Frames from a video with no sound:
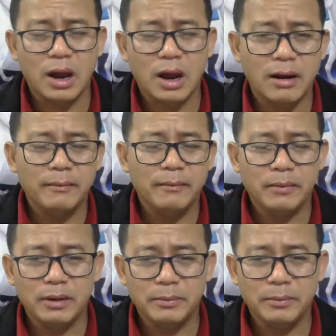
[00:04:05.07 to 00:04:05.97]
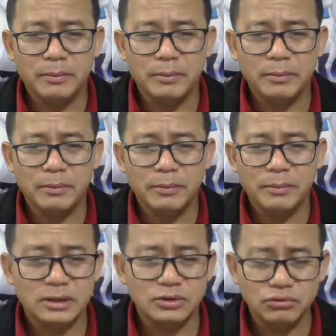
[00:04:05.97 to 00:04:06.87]
are being
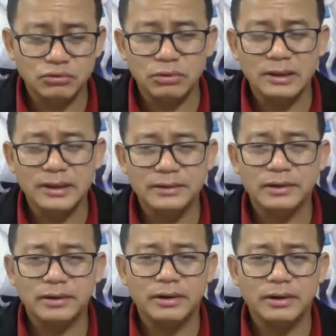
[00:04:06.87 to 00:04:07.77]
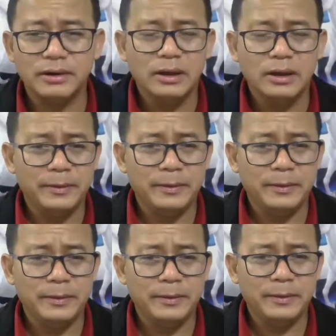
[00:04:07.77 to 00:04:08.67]
as a true leader in the
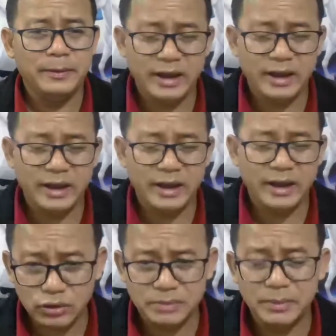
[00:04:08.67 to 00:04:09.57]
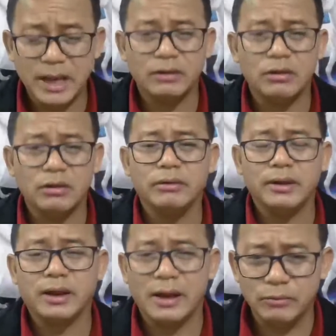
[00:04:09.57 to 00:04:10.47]
TBC environment or
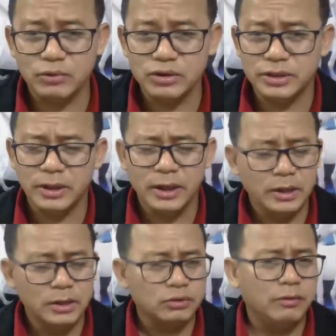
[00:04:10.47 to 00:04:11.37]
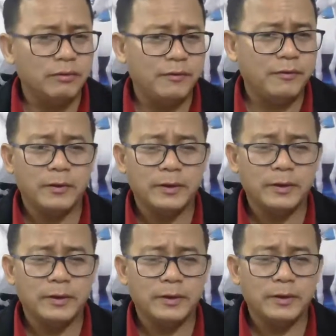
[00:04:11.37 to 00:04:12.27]
the community. So for the
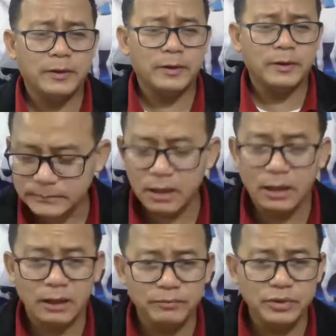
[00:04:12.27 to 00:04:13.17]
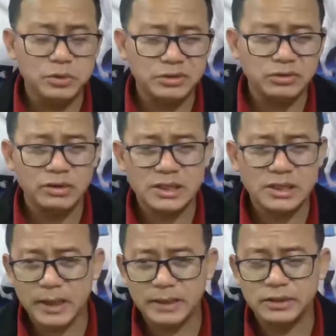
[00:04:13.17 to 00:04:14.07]
viewers or
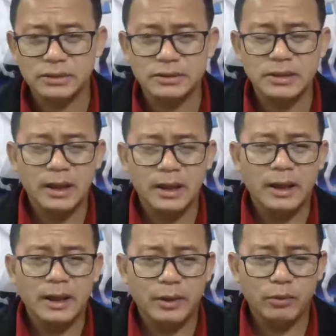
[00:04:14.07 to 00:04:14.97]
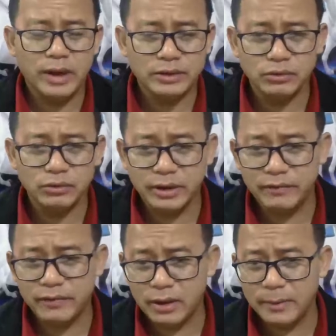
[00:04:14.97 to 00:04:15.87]
spectators, I would like to
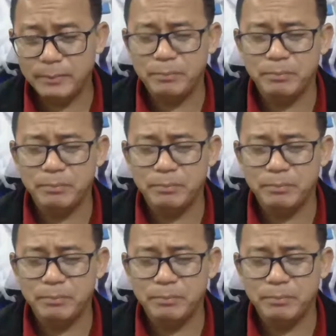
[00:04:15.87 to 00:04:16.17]
give a